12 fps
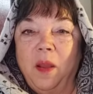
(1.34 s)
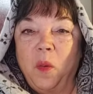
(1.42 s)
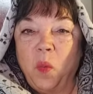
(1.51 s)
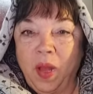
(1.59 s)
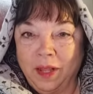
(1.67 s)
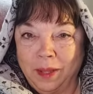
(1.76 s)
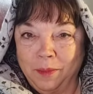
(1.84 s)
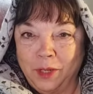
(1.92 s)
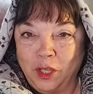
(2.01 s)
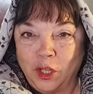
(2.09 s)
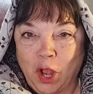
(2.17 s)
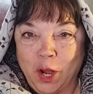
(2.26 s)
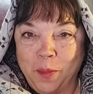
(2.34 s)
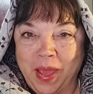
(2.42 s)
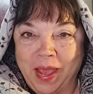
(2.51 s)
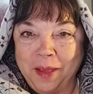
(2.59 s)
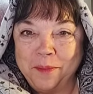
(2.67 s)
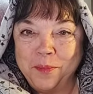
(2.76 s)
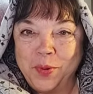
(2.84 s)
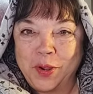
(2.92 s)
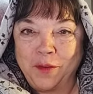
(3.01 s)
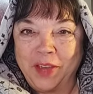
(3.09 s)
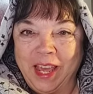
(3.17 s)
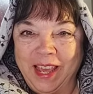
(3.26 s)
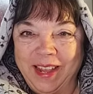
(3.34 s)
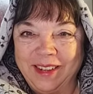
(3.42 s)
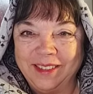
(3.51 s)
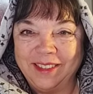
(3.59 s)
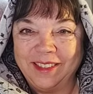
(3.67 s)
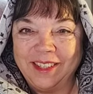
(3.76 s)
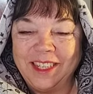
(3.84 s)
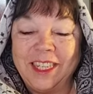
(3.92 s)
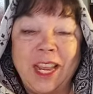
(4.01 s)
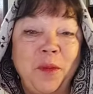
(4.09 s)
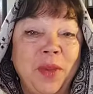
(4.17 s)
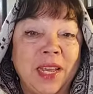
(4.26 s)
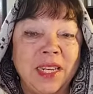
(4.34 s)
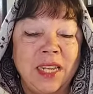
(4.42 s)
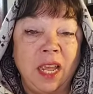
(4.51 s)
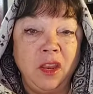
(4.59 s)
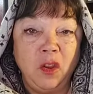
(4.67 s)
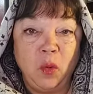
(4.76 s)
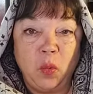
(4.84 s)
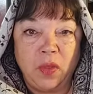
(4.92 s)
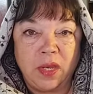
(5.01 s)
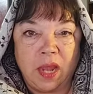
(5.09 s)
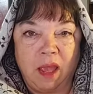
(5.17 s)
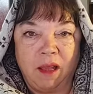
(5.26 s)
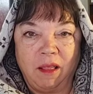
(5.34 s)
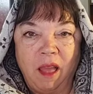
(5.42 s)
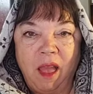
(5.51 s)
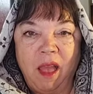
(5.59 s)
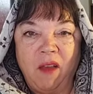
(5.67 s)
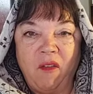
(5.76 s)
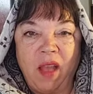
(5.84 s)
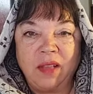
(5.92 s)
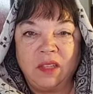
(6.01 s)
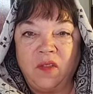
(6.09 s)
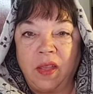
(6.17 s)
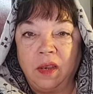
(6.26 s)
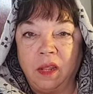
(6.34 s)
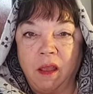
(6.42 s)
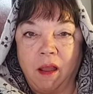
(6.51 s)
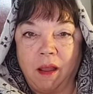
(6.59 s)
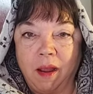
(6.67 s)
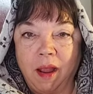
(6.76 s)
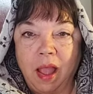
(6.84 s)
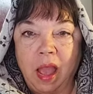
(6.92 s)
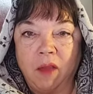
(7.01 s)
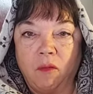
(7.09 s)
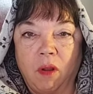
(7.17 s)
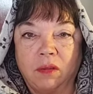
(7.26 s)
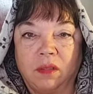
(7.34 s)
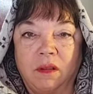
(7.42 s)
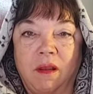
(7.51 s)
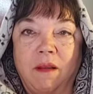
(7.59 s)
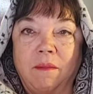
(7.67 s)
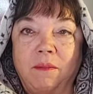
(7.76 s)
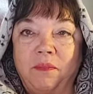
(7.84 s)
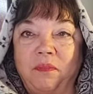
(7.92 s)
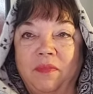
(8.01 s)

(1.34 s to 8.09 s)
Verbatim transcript: Welcome to Shahnameh, Book of Kings. Today we continue with the tale of Esfandiar and Rostam.